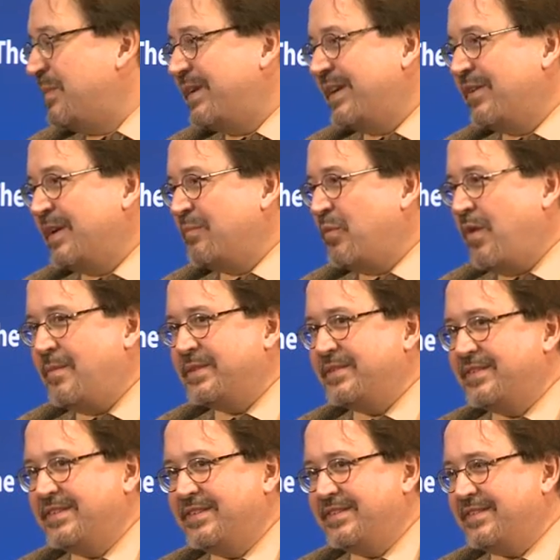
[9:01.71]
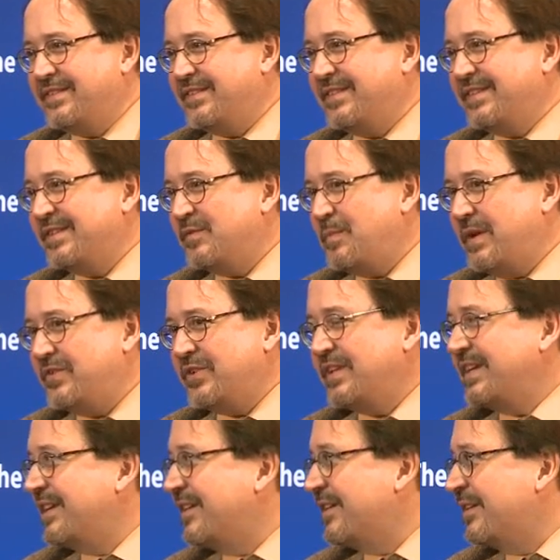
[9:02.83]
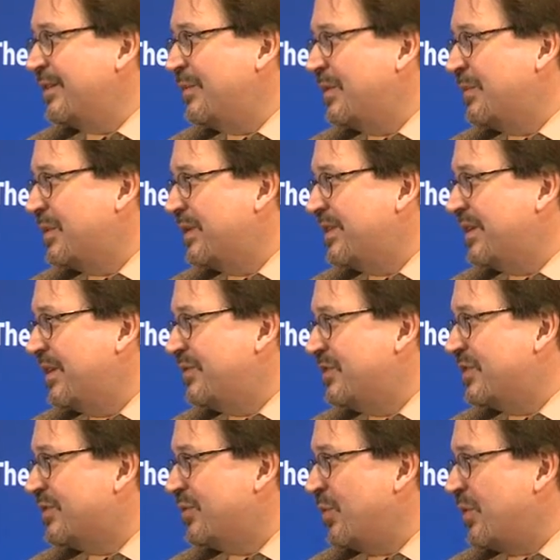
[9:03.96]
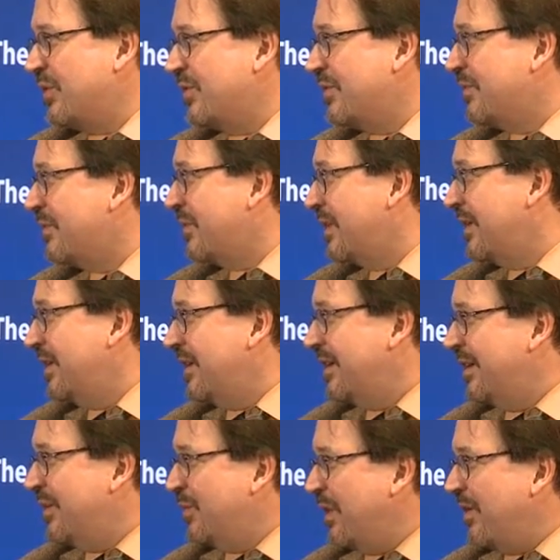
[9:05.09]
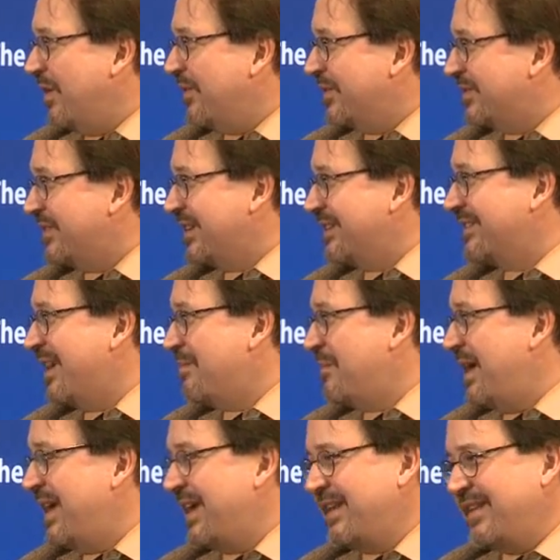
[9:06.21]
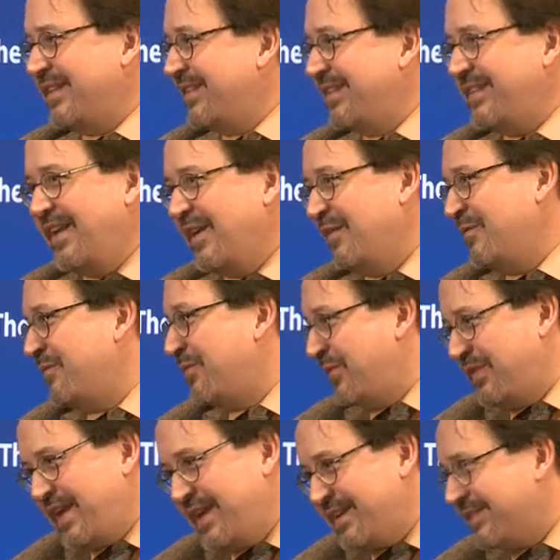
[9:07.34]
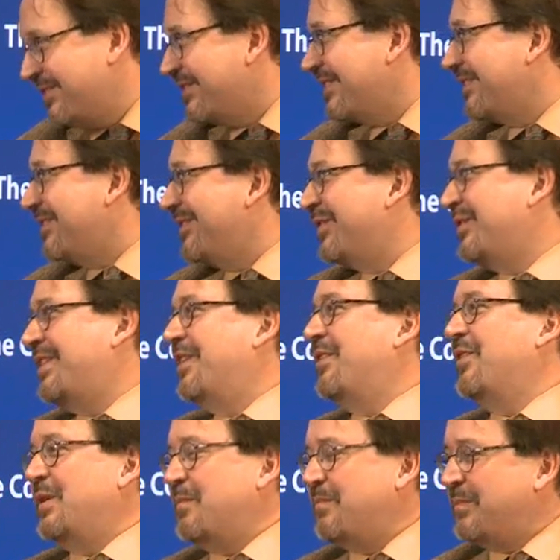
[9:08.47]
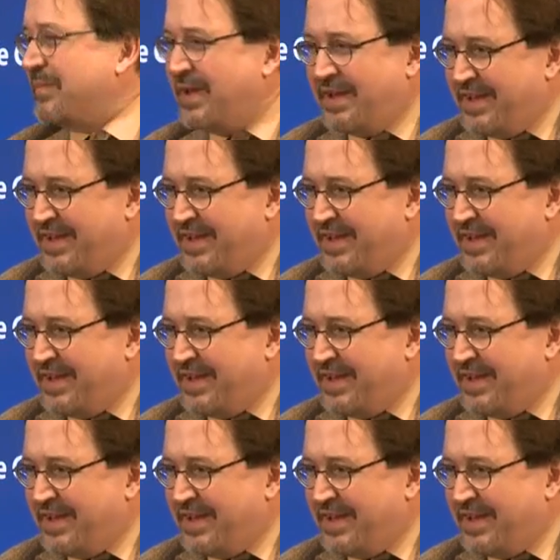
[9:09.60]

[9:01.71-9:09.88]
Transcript: been hearing promises, mm -hmm. especially yep. here where we're you know, just north of where all these things get made, of things that are going to